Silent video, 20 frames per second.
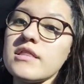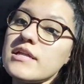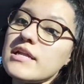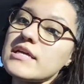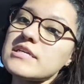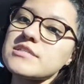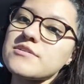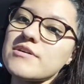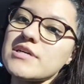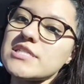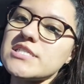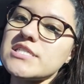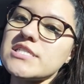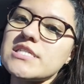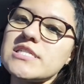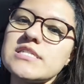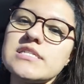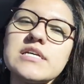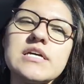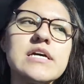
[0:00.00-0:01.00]
The next
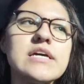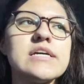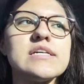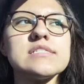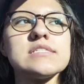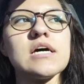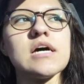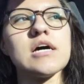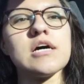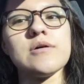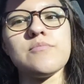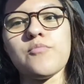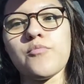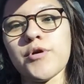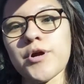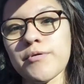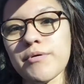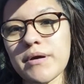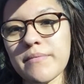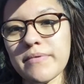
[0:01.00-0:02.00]
question is,
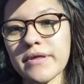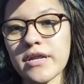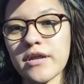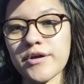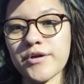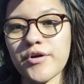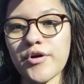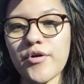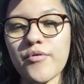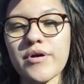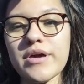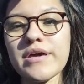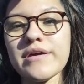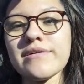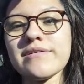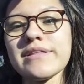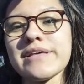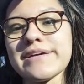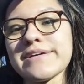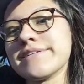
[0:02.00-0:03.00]
where do I plan on
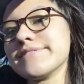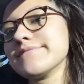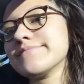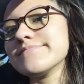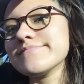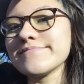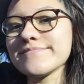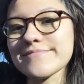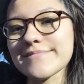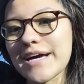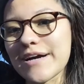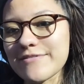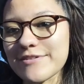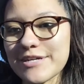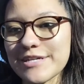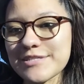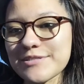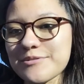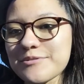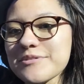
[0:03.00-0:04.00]
going like
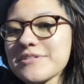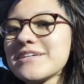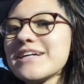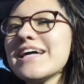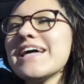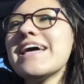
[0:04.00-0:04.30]
after high school?